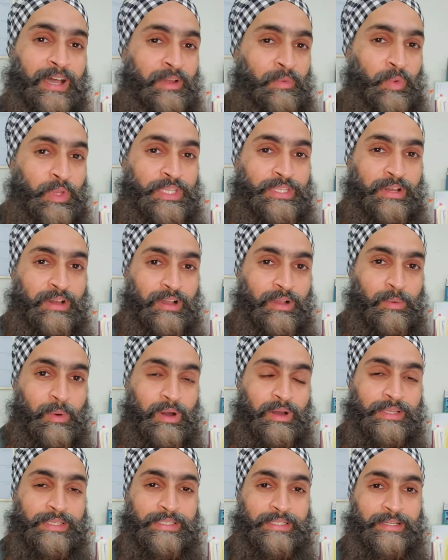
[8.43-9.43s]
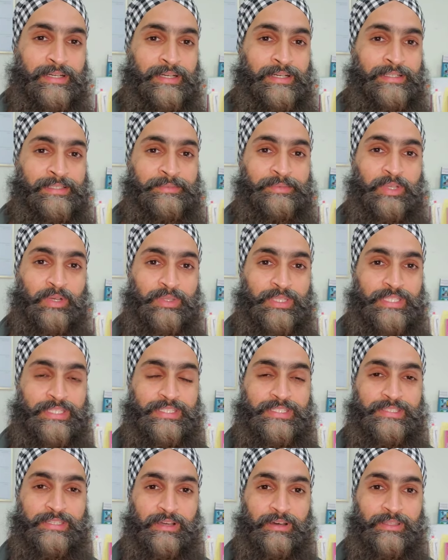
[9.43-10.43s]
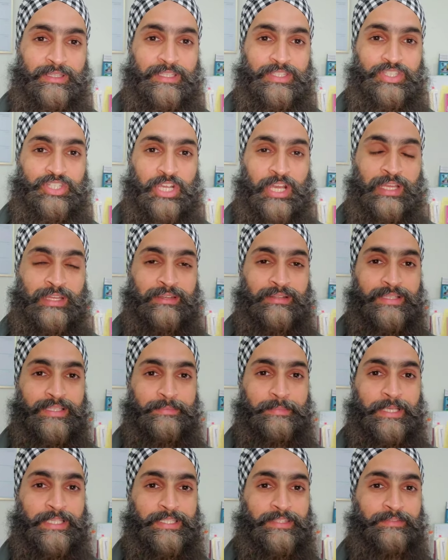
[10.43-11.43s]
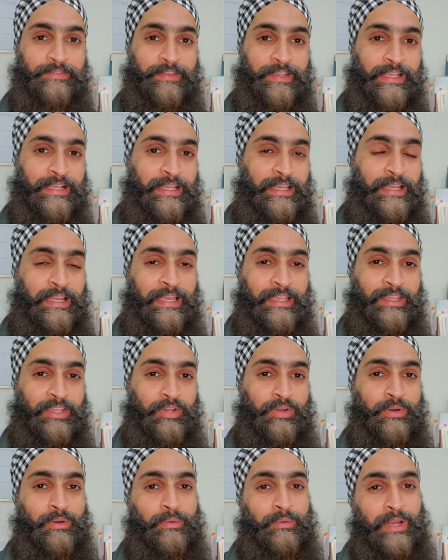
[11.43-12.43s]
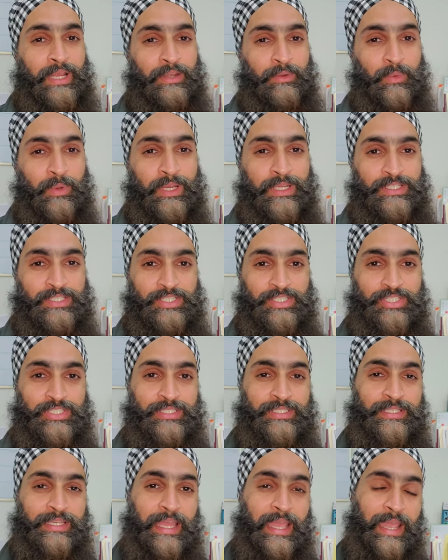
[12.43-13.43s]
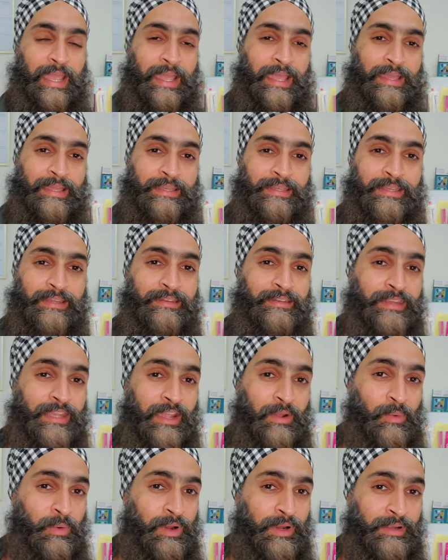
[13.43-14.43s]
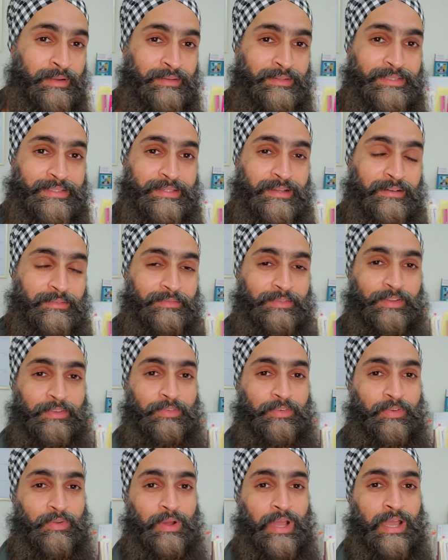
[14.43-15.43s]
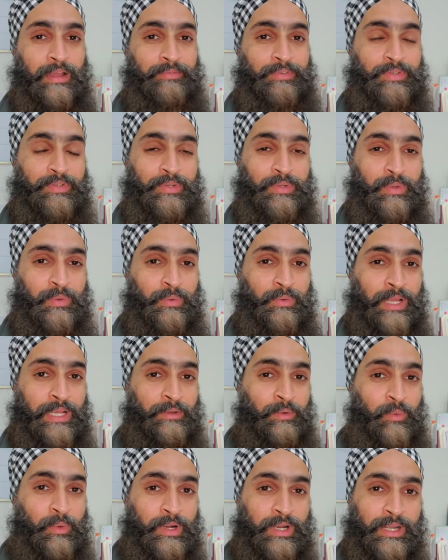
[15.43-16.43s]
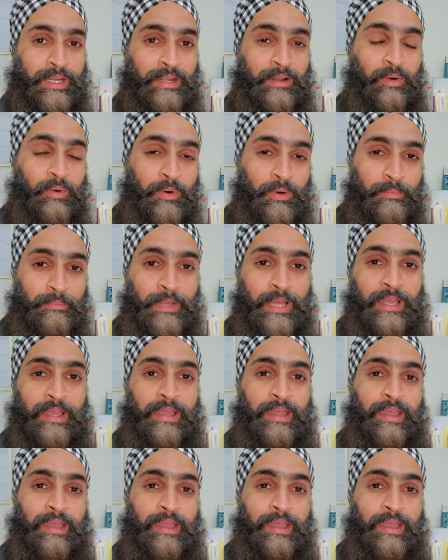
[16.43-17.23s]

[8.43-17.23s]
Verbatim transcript: uh, we talk what uh, on this on this channel specifically like you know renovation and uh, DIY stuff. If you have to do reno work at home